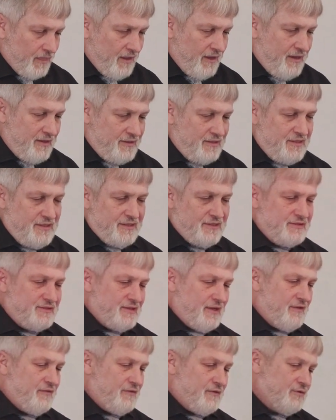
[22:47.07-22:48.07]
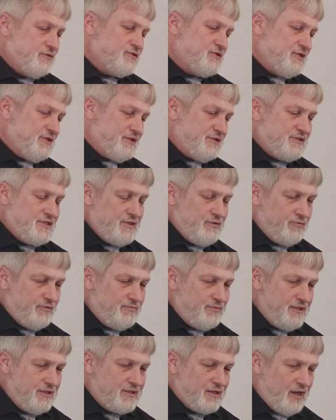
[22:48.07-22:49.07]
and he had done those things. He would
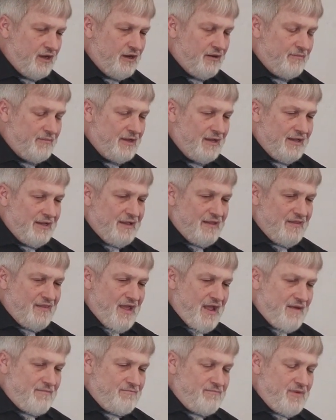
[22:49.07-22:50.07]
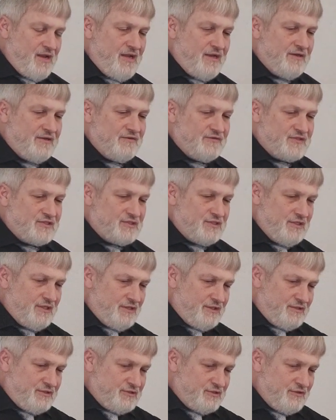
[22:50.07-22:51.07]
become that man of
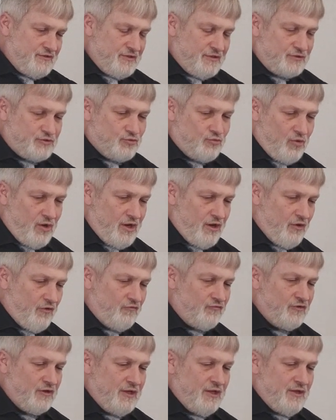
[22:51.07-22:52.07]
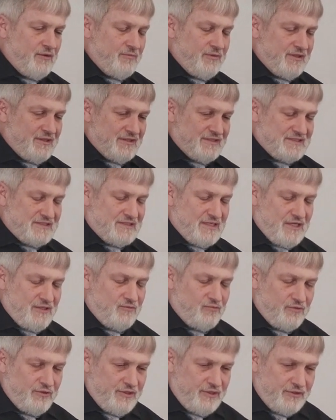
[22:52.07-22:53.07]
sin to the twelve, because
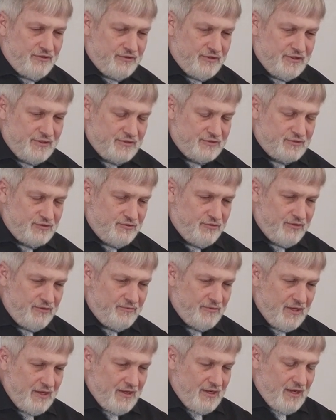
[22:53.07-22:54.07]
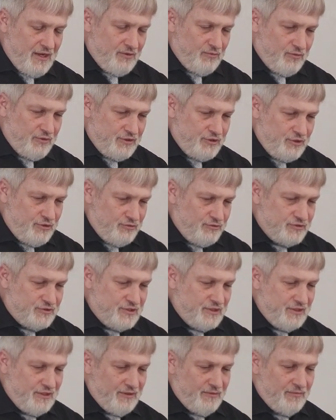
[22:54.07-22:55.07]
Satan would enter into him and would use
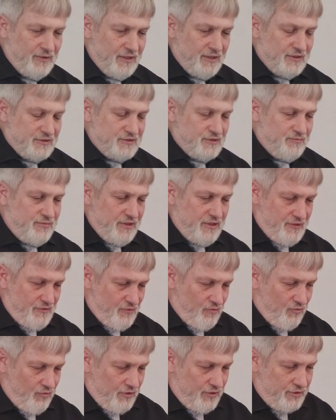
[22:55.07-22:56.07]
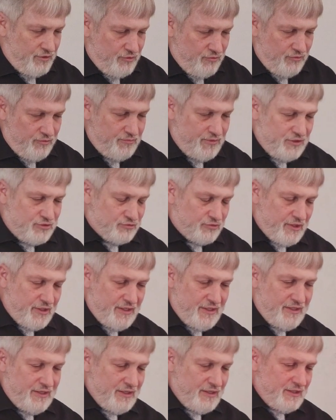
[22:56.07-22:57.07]
him to be the one who would
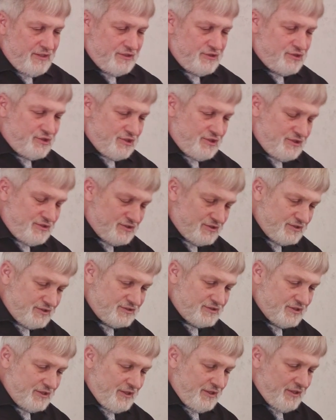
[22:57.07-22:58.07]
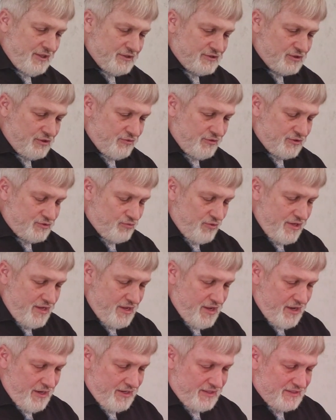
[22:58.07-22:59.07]
betray Jesus. So, as
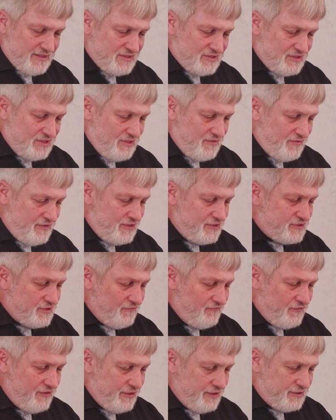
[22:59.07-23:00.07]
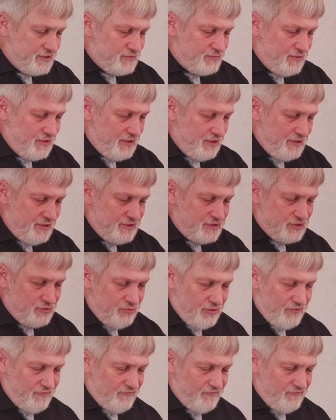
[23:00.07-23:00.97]
we uh, see these events beginning to